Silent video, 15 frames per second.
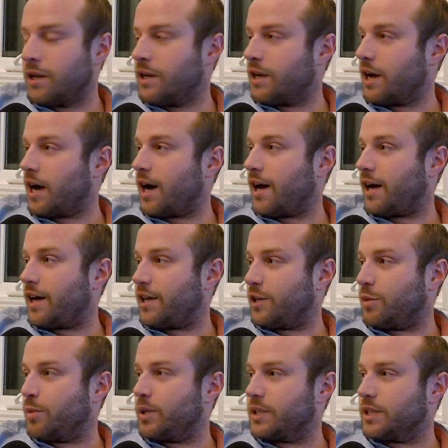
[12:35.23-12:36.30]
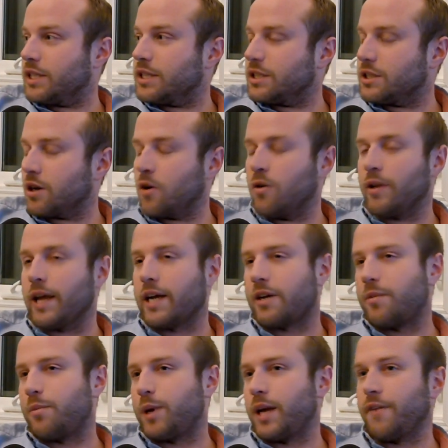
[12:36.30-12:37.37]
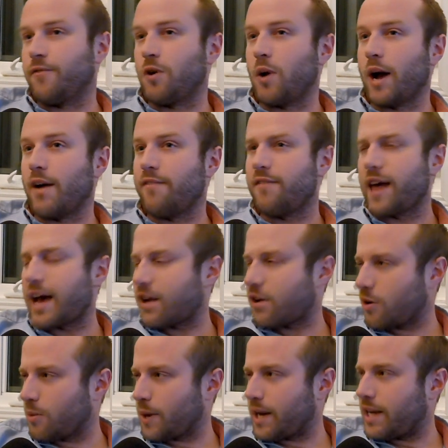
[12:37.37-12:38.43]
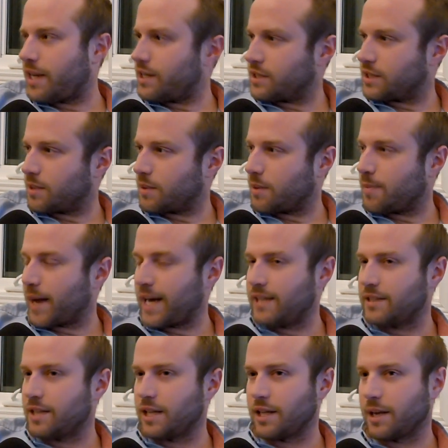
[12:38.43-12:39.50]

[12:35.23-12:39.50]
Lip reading: in your business. So that could be, if you have that already in some capacity,